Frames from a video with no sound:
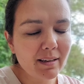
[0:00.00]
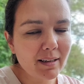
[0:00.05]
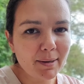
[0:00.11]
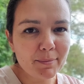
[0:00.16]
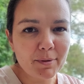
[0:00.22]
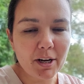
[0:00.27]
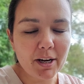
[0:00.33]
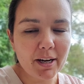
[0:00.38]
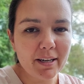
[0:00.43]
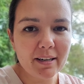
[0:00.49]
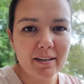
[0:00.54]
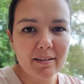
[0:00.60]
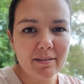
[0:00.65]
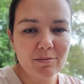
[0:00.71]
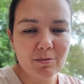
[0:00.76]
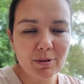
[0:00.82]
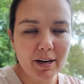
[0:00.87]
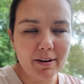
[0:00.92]
I'm not
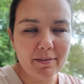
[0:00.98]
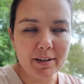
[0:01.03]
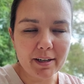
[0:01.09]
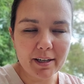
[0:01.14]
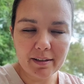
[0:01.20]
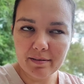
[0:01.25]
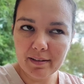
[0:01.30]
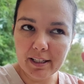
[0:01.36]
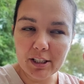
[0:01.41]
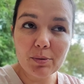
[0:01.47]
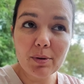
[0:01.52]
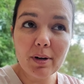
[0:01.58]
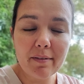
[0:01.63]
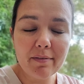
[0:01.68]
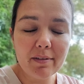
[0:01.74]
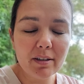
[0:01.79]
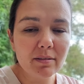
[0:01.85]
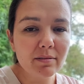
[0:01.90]
gonna, whatever. It's
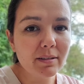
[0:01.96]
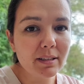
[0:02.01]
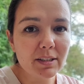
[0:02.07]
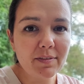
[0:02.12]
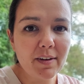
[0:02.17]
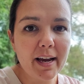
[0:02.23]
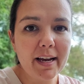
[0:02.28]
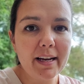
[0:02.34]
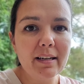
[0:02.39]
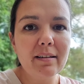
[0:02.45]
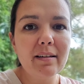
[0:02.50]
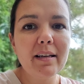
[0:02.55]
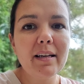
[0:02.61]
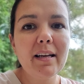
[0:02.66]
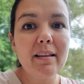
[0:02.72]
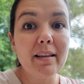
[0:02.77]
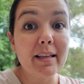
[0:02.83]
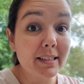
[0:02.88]
whatever. It's fine.
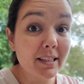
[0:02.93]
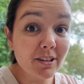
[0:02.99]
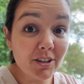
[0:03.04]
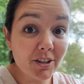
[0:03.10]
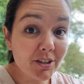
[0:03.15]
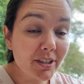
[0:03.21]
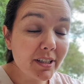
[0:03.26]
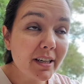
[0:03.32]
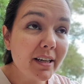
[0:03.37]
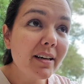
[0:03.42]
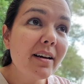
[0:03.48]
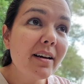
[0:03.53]
Lesson learned.